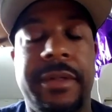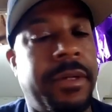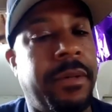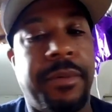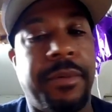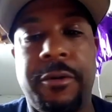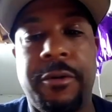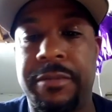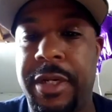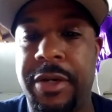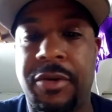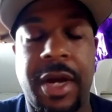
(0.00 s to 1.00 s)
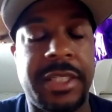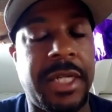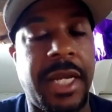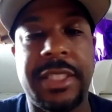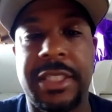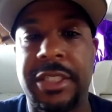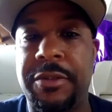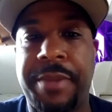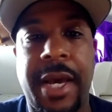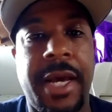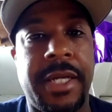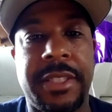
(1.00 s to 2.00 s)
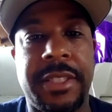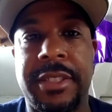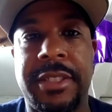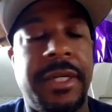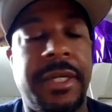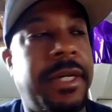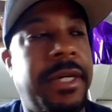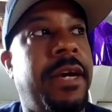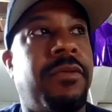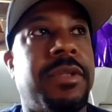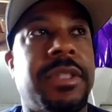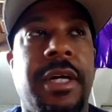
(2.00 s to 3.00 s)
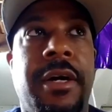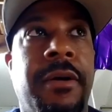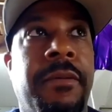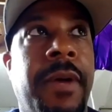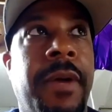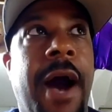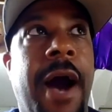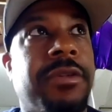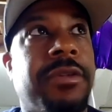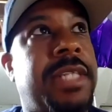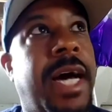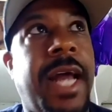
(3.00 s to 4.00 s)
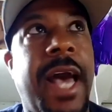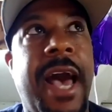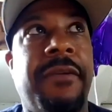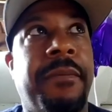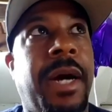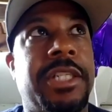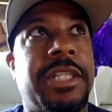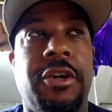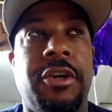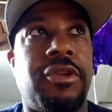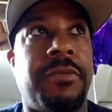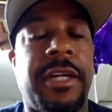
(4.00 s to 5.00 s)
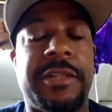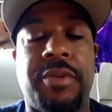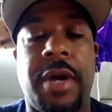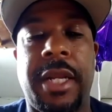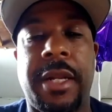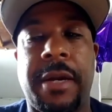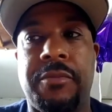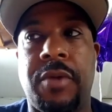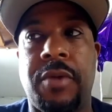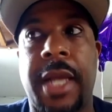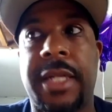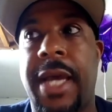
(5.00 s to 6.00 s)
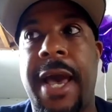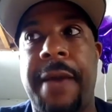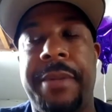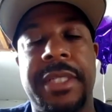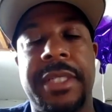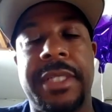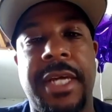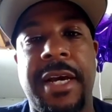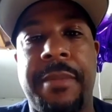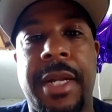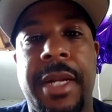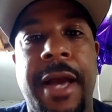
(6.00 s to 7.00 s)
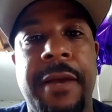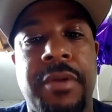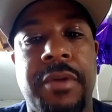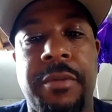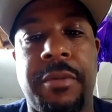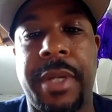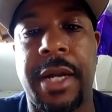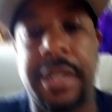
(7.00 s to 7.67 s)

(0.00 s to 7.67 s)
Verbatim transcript: Boom. Congratulations, you passed. It was um outside of having my children, man, it's probably the, like the happiest day of my life, bro, to be honest